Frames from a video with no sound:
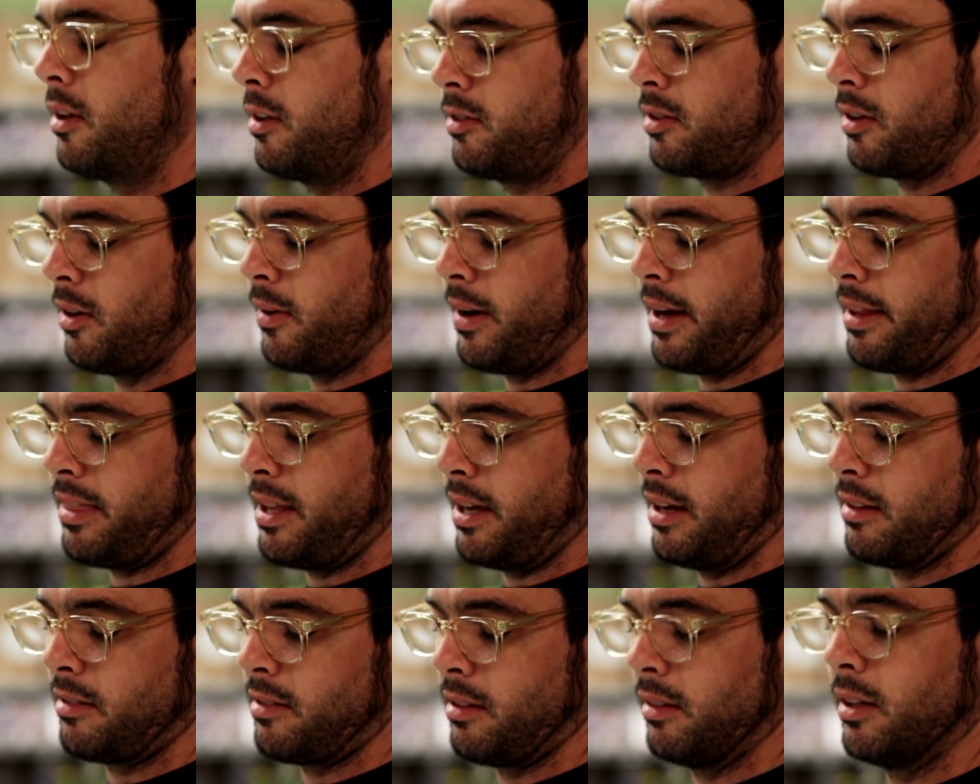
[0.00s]
so I
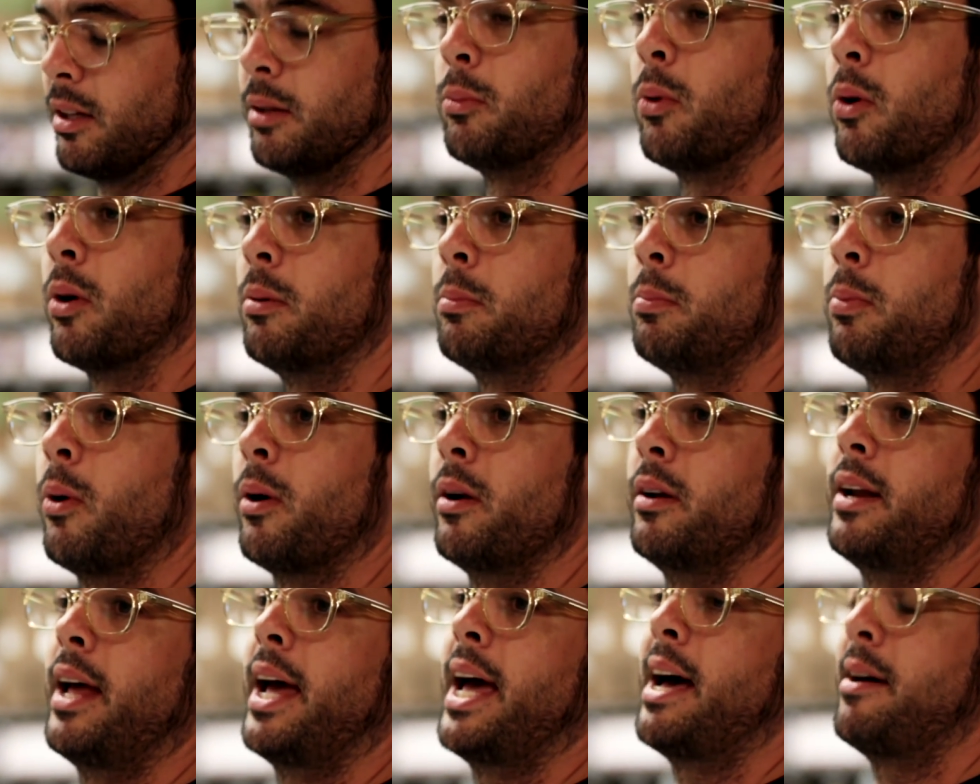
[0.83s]
think it's a little more
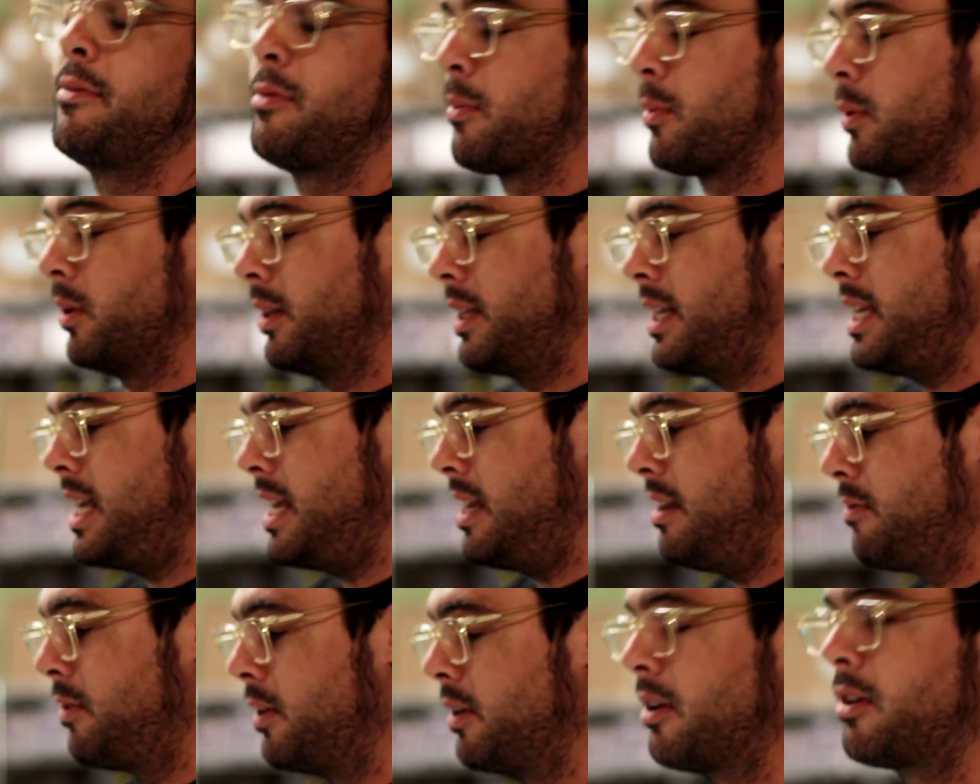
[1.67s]
important to have a real
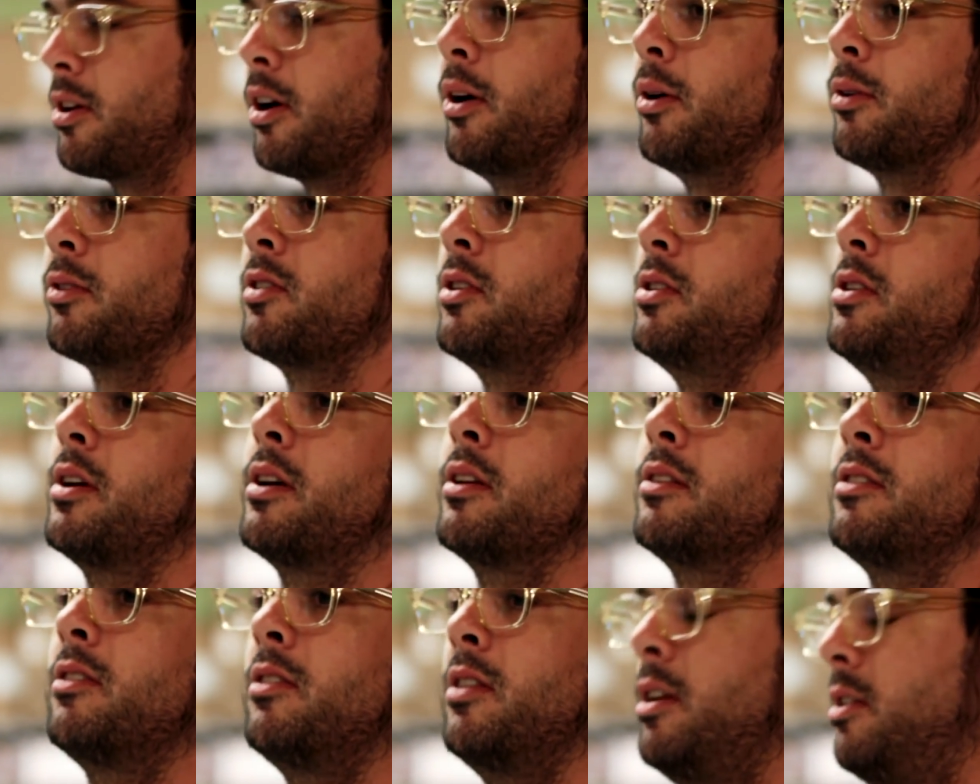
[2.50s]
even coat so you can
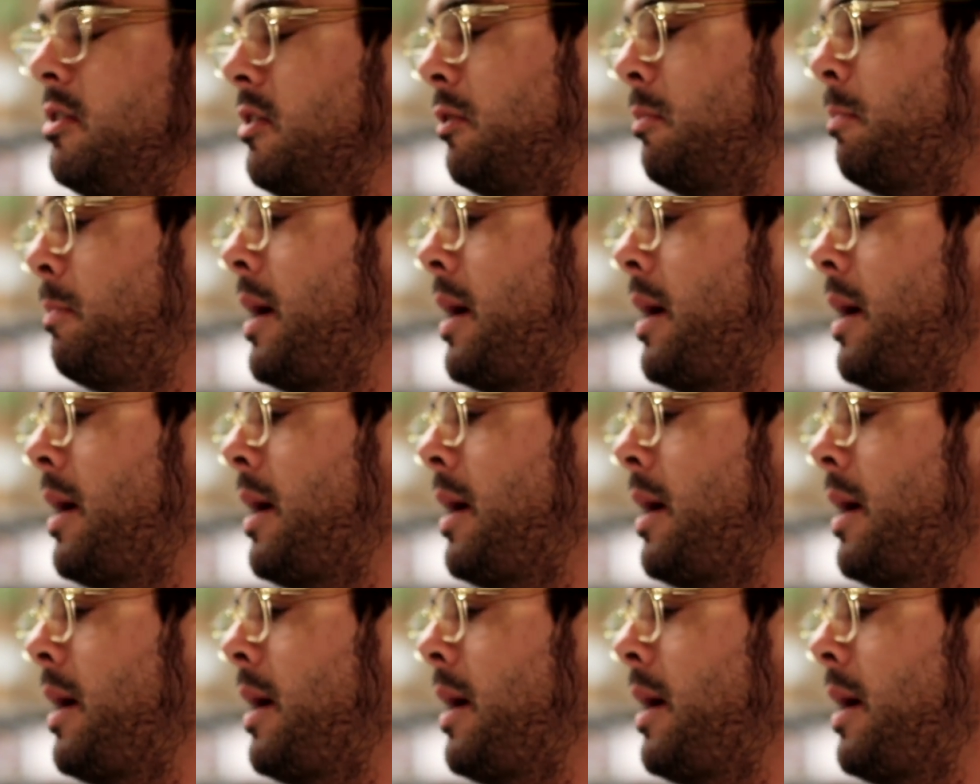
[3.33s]
see just